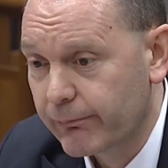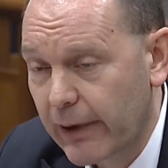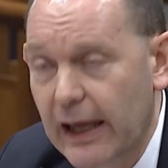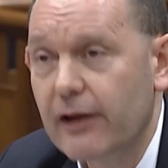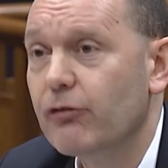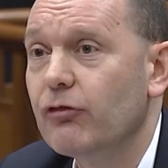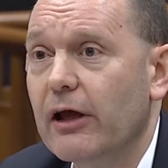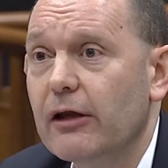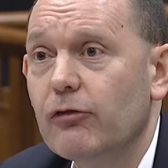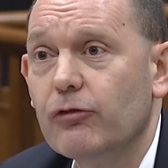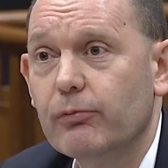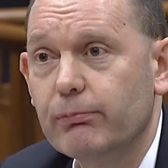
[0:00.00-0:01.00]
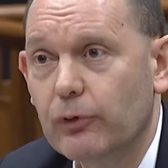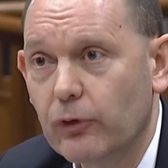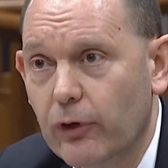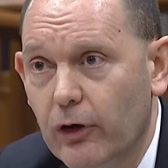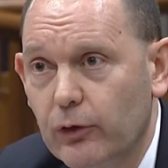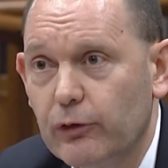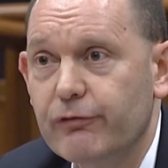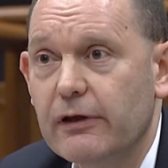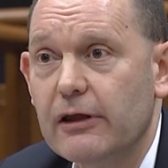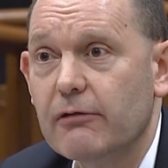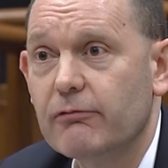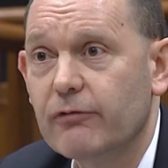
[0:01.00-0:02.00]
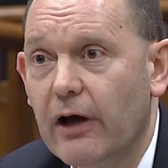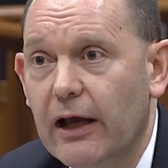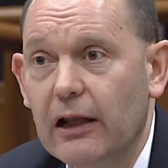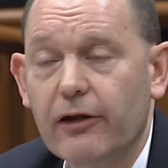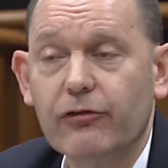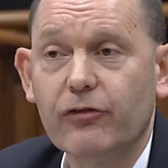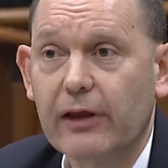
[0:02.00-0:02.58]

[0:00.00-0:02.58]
bad sites, pornography, violence,